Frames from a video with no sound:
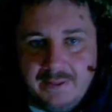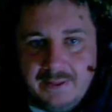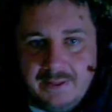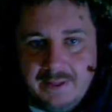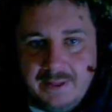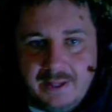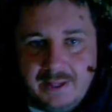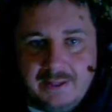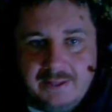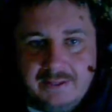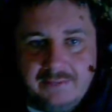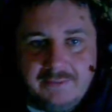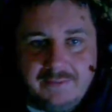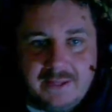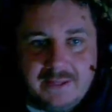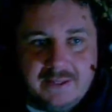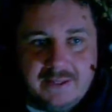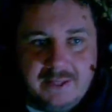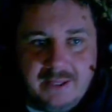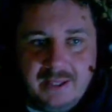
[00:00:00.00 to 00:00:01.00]
I think the
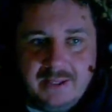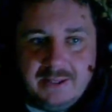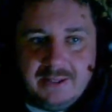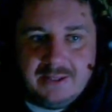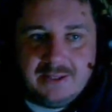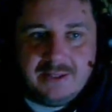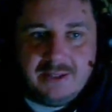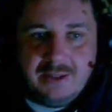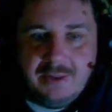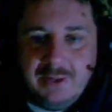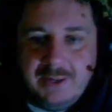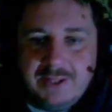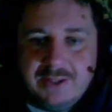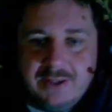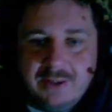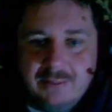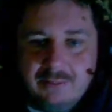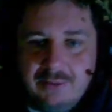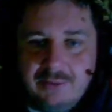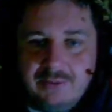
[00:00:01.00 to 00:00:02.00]
fact that, yeah, the Queen's
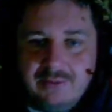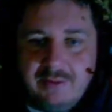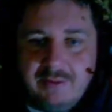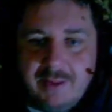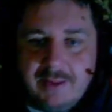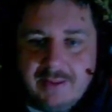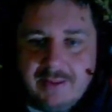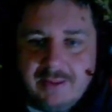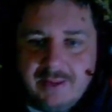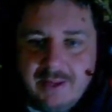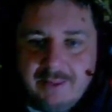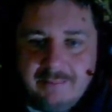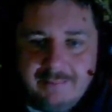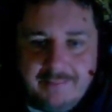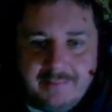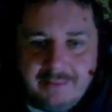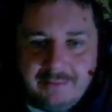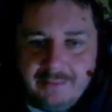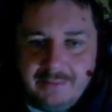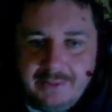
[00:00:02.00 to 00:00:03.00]
got move commanded up,
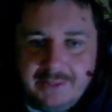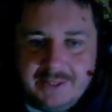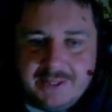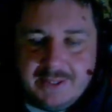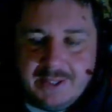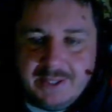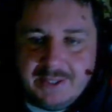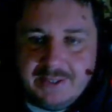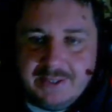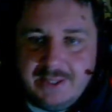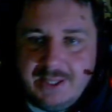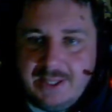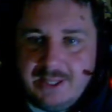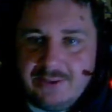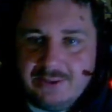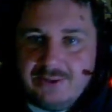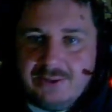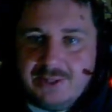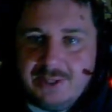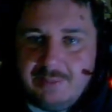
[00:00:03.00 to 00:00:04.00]
that really sucked. That
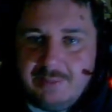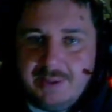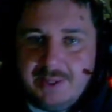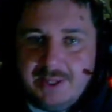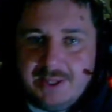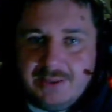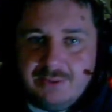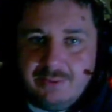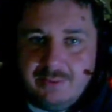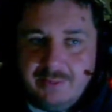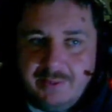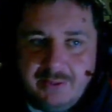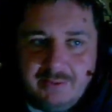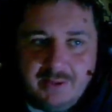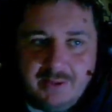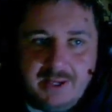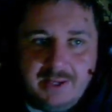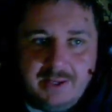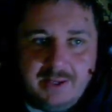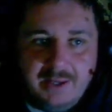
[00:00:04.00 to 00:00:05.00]
extra DPS would have been
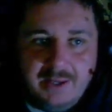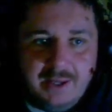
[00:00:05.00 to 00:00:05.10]
great.